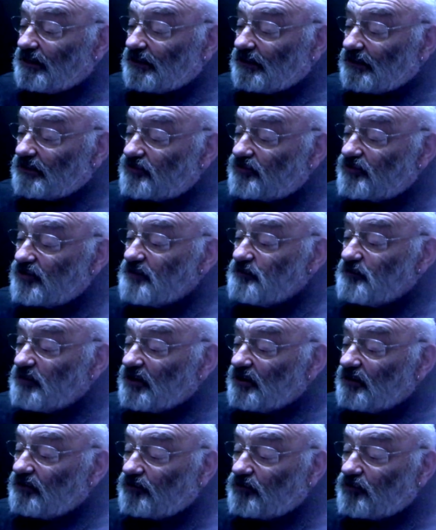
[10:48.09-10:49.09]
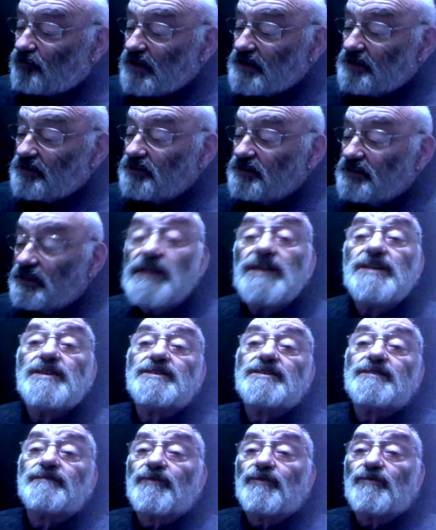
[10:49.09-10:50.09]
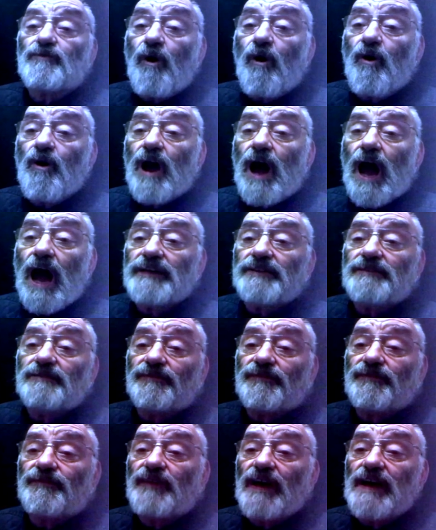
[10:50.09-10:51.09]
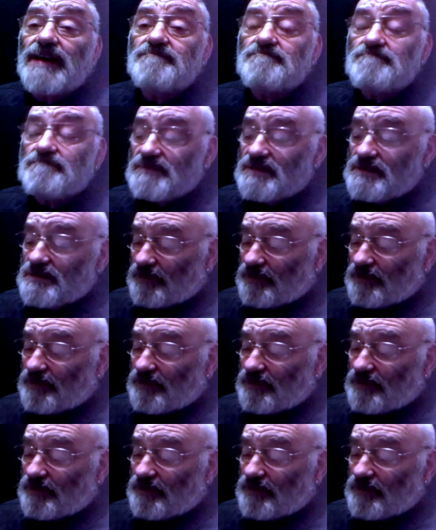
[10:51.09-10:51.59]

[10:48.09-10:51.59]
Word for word: and dreaming of greater deeds of the wrong kind of fame.